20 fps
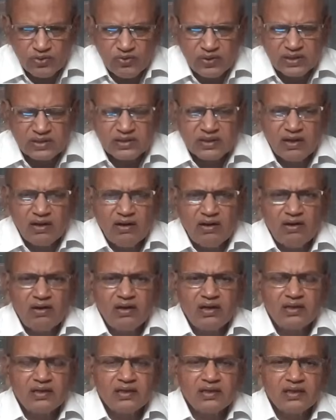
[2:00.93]
was
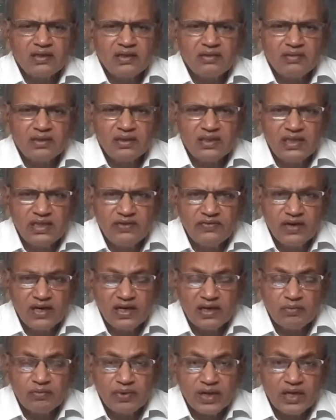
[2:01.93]
called
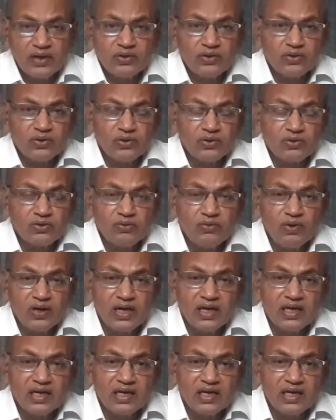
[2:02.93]
Divine Plato. Why?